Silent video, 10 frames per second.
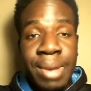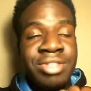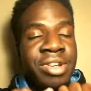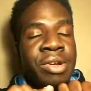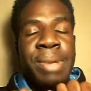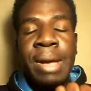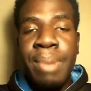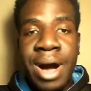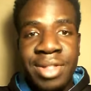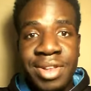Make sure you're being
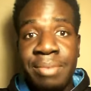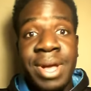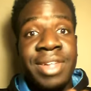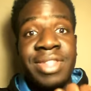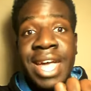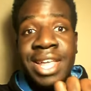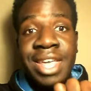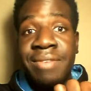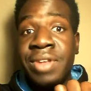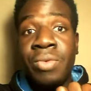positive because
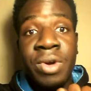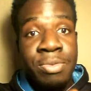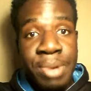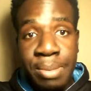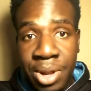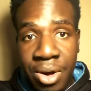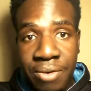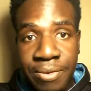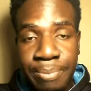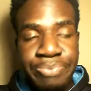negativity runs people
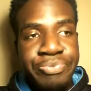off.